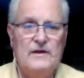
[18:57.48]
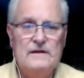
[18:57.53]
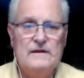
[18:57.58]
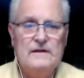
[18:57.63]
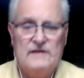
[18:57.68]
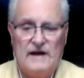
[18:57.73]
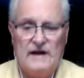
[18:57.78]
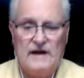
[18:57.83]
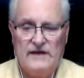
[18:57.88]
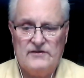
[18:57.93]

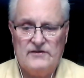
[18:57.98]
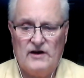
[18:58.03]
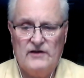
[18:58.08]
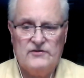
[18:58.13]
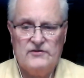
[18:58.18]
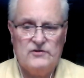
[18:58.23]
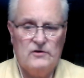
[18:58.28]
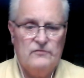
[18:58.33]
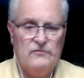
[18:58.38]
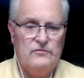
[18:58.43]
that today's
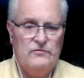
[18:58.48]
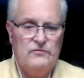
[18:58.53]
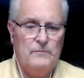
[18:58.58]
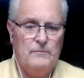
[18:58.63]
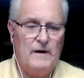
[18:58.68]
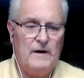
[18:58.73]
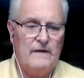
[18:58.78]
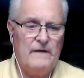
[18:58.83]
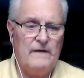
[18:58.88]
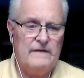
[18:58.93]
high school
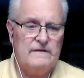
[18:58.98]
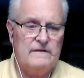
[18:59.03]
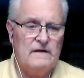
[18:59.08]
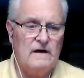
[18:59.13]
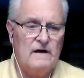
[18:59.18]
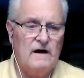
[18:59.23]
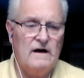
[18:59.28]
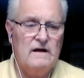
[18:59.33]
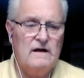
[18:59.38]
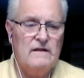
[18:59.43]
football that
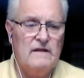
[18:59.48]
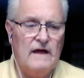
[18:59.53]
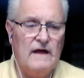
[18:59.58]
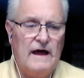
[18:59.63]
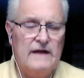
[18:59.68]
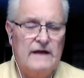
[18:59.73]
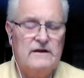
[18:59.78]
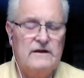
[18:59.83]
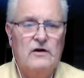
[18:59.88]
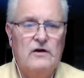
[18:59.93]
the
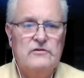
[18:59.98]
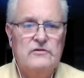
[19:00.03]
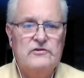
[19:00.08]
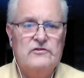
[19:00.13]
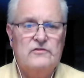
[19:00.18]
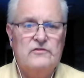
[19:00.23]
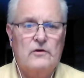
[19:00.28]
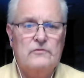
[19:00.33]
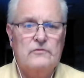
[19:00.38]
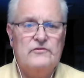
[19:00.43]
head
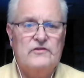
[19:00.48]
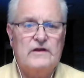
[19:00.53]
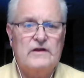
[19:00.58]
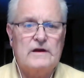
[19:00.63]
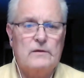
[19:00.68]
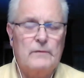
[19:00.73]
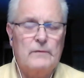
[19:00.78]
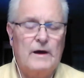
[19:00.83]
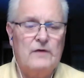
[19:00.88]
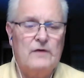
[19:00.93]
coaches don't
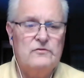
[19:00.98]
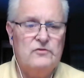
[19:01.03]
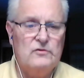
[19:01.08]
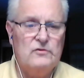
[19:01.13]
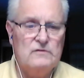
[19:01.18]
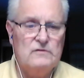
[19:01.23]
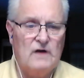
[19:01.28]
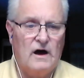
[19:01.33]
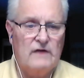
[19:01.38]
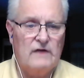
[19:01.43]
stick around
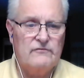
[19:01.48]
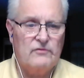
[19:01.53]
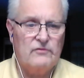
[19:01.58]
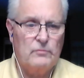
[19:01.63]
too long